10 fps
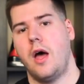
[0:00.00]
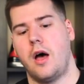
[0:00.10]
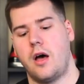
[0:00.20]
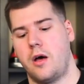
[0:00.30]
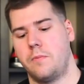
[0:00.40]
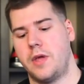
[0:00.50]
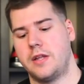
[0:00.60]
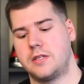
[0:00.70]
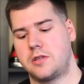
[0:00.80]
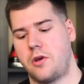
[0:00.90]

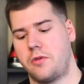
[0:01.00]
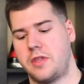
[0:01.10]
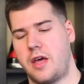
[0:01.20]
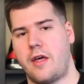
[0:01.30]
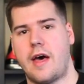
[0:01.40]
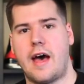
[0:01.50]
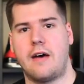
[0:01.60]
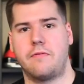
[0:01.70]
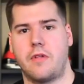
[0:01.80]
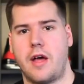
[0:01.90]
And so they'll
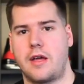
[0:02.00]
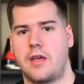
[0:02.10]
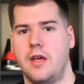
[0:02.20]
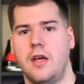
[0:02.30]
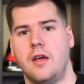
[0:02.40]
have like